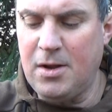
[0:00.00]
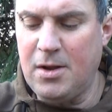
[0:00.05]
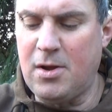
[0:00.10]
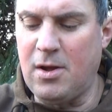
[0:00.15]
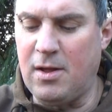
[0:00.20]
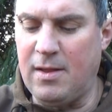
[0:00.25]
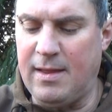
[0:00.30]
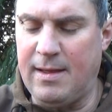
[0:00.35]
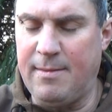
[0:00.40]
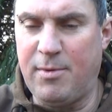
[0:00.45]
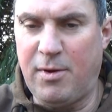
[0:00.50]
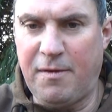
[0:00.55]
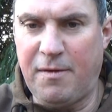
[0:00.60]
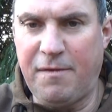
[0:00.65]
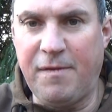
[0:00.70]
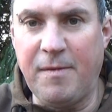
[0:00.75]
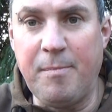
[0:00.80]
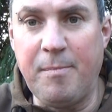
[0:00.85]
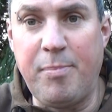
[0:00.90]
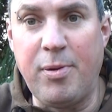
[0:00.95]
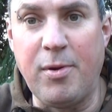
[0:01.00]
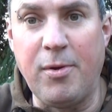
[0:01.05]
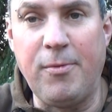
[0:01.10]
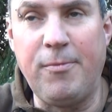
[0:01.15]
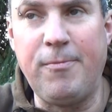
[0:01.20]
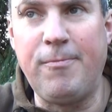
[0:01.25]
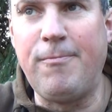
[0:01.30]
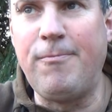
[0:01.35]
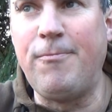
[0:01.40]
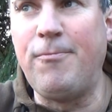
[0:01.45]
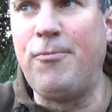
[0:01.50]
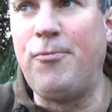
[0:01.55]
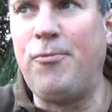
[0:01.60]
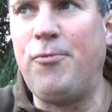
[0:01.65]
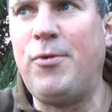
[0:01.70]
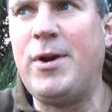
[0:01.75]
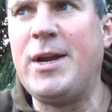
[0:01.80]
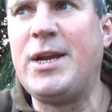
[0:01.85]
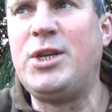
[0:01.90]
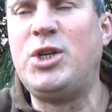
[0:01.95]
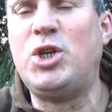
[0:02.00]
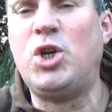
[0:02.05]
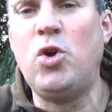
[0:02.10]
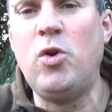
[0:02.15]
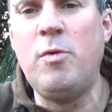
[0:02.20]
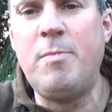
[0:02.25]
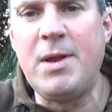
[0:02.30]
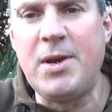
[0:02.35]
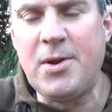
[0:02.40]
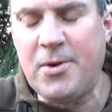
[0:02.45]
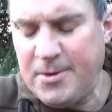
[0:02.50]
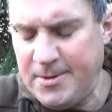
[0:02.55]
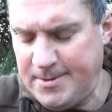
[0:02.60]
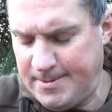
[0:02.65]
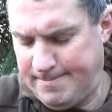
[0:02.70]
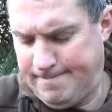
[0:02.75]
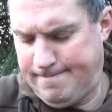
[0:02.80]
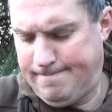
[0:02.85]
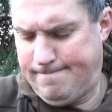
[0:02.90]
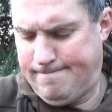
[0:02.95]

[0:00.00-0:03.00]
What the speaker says: cut them off and put rig tubing on.